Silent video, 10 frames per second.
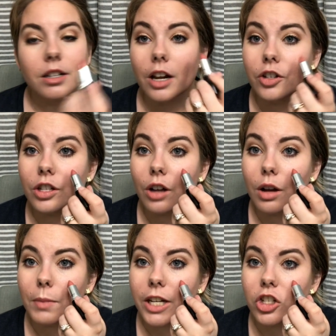touches
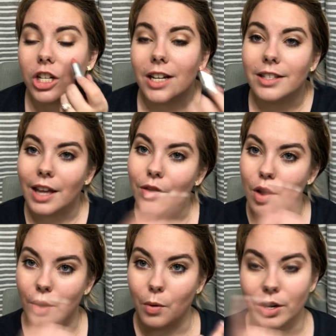on my cheeks, and
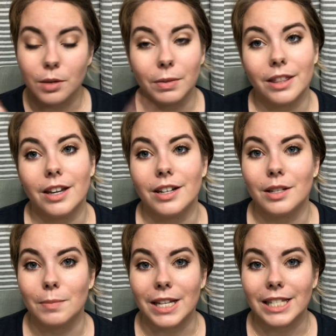then I'm going to blend that
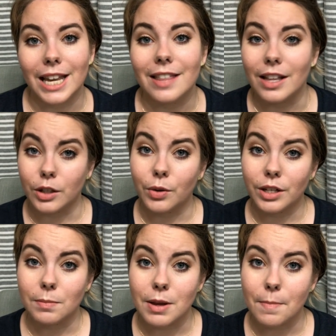into my skin, and that's going
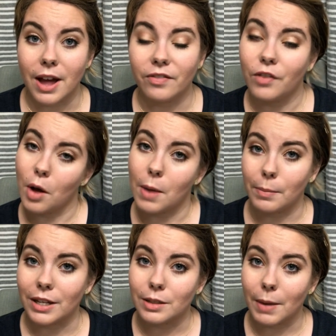to be my Fall
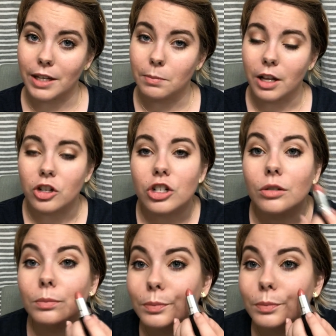Pumpkin Spice Blush.